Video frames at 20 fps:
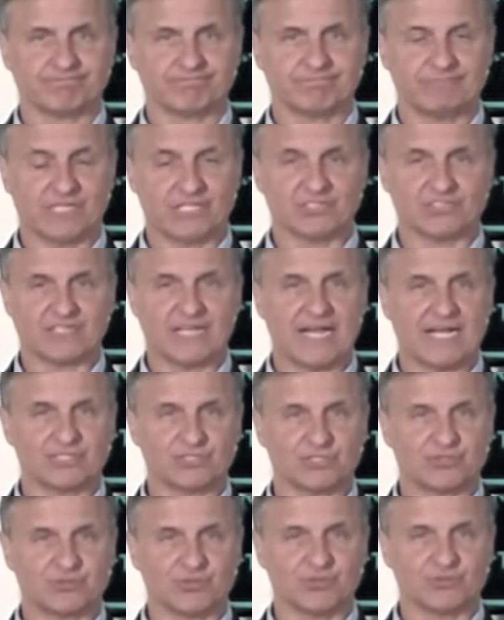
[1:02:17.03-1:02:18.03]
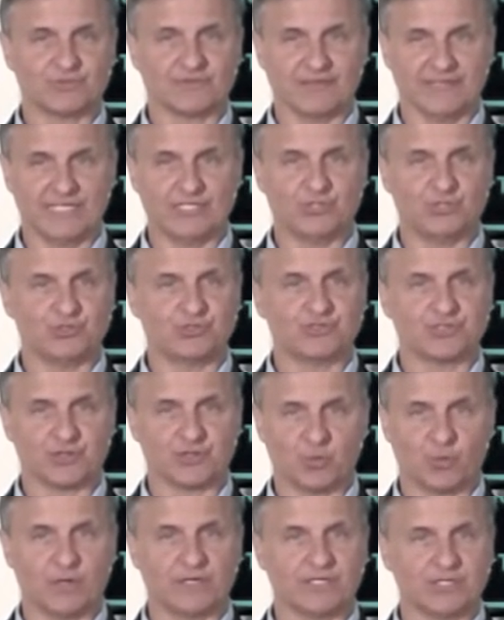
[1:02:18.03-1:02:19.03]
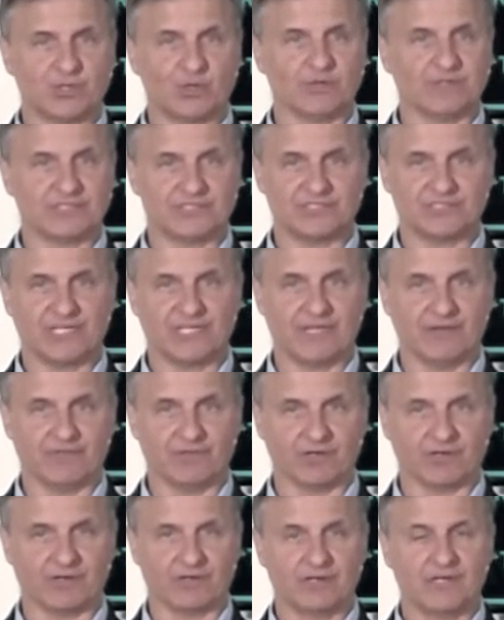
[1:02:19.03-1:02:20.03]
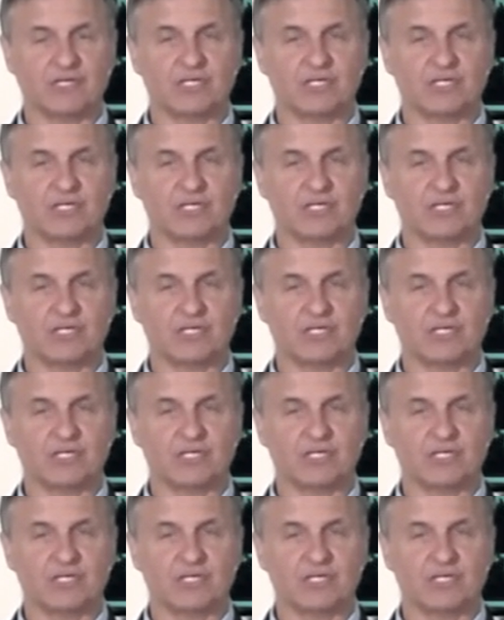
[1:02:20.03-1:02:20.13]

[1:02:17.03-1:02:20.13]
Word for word: Because God's truth leads you to the one and only Savior,